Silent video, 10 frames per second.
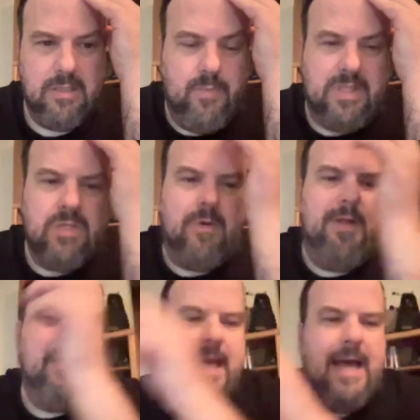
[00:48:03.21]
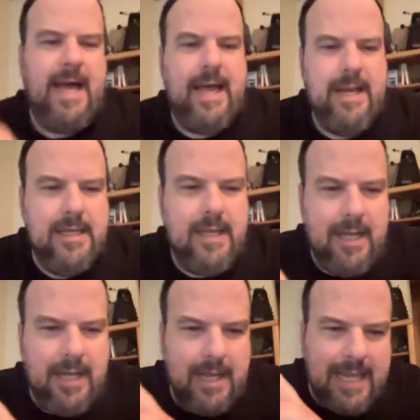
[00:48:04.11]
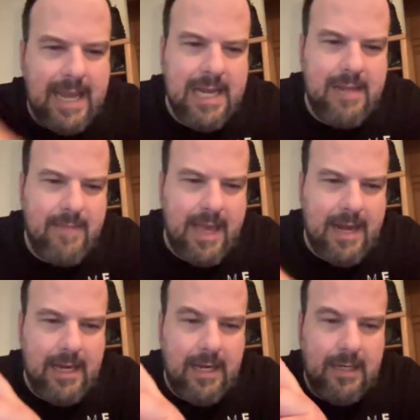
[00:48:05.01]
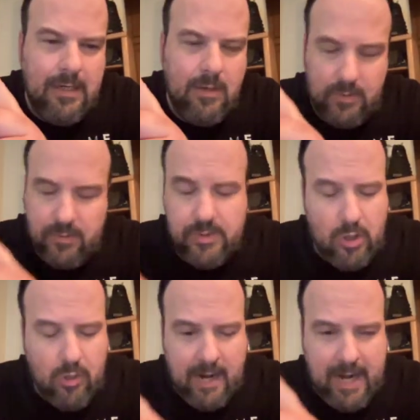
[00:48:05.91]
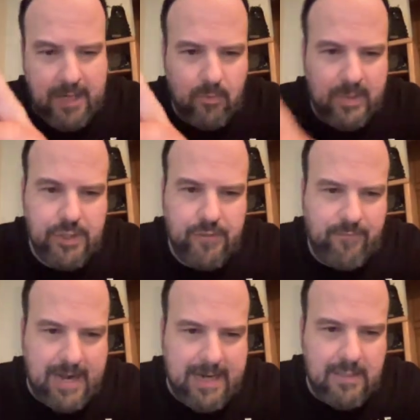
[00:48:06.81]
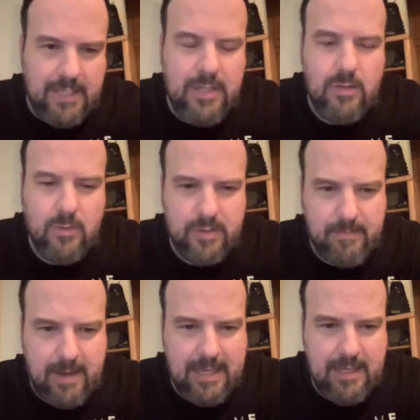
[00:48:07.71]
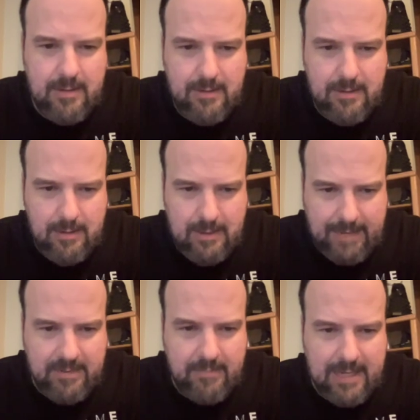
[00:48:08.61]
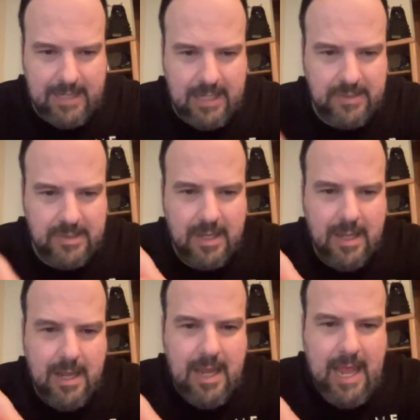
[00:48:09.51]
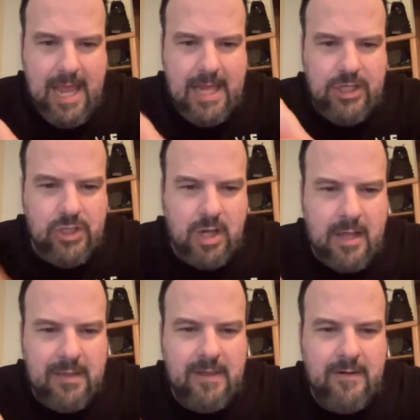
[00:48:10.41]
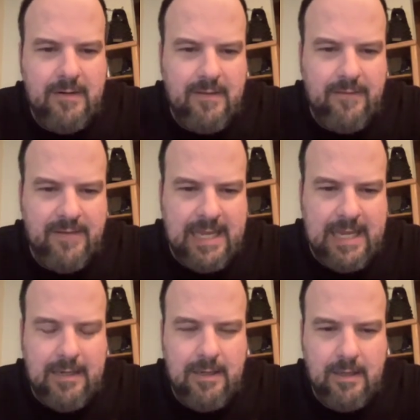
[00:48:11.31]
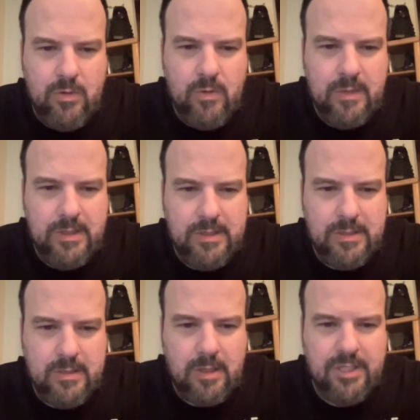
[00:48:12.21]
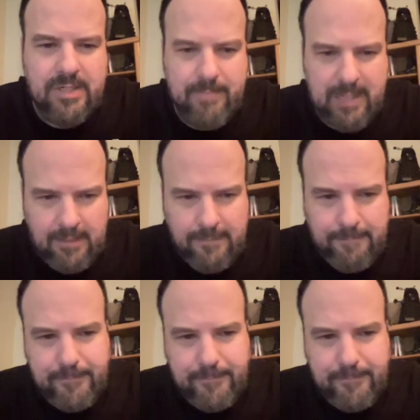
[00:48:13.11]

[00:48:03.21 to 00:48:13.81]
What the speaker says: But this one, they had Katie Manning, which was Joe Grant, Richard Franklin, who was Captain Mike Yates, and John Levine, who was Sergeant Benton.